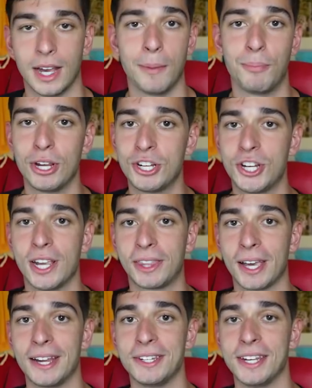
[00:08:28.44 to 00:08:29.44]
I appreciate
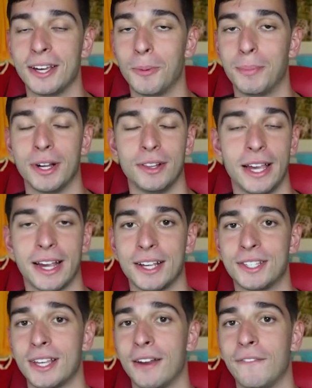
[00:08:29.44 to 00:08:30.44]
the idea, but like I
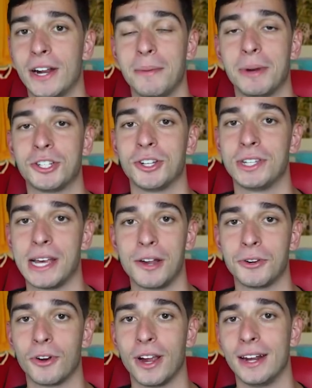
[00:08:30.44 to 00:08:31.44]
said, very much a
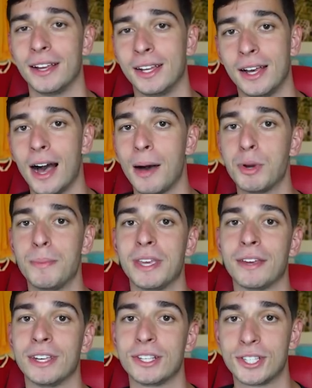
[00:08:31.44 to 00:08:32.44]
downgrade. I'm going to be
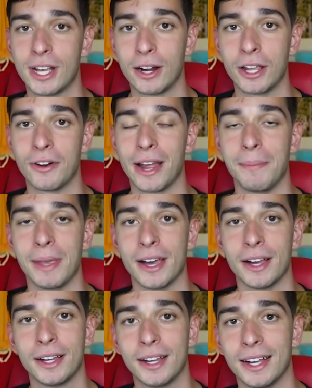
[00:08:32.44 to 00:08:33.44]
giving Saudi
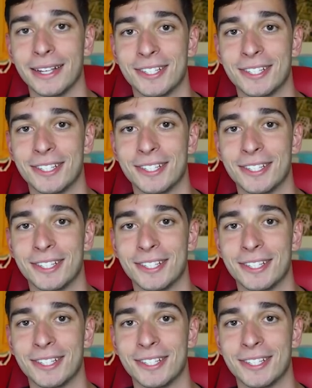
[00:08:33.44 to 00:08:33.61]
Arabia a